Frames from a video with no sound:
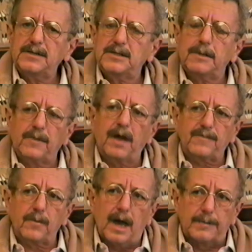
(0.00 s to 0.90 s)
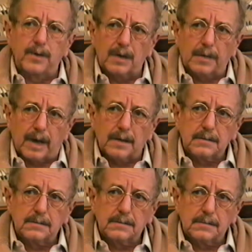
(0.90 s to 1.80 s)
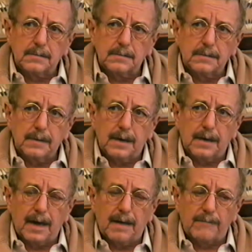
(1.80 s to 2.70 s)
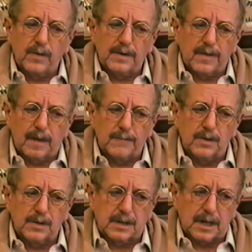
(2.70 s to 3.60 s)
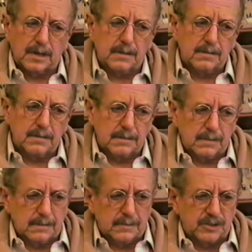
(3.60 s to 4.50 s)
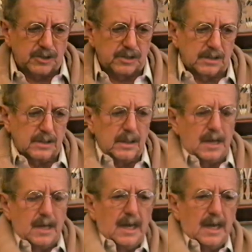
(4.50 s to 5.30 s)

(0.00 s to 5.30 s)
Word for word: That's just something you have to write a book about, and I haven't written that book yet. It should.